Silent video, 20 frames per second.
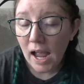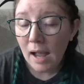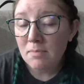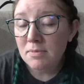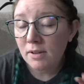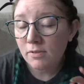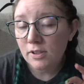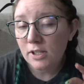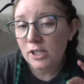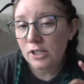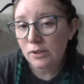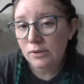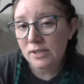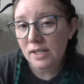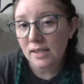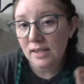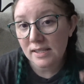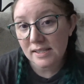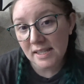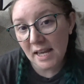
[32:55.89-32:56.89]
I'm definitely used
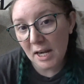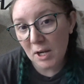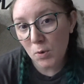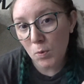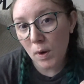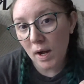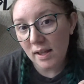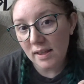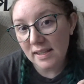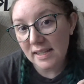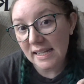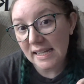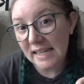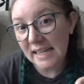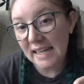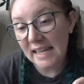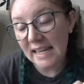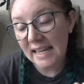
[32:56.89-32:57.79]
to this kind of quality